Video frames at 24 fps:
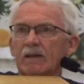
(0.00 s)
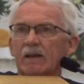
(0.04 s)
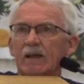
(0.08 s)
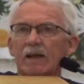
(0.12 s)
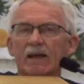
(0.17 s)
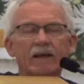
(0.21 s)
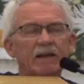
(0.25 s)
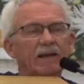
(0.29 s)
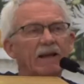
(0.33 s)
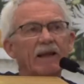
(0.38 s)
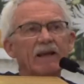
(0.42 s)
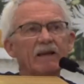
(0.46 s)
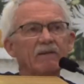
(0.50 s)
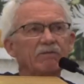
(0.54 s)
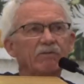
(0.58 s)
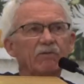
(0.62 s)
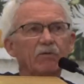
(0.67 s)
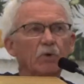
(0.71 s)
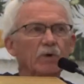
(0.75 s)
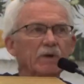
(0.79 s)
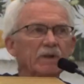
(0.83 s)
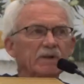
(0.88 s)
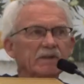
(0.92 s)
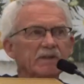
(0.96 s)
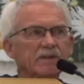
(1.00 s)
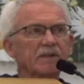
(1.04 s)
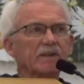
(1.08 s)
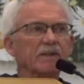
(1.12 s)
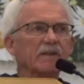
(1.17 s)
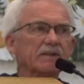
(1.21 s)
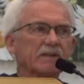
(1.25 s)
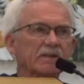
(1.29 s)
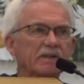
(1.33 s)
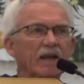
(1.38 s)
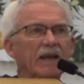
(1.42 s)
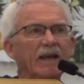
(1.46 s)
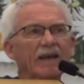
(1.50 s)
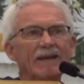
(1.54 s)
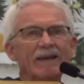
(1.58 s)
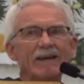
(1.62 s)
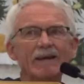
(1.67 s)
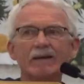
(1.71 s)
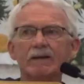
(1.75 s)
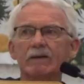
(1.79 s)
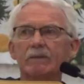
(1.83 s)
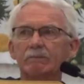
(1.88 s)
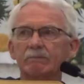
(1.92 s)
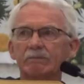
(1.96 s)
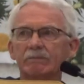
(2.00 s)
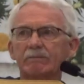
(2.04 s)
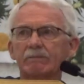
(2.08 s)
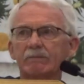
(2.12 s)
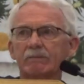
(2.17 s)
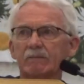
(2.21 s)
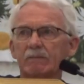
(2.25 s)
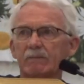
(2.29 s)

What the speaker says: At 8:46 a.m.,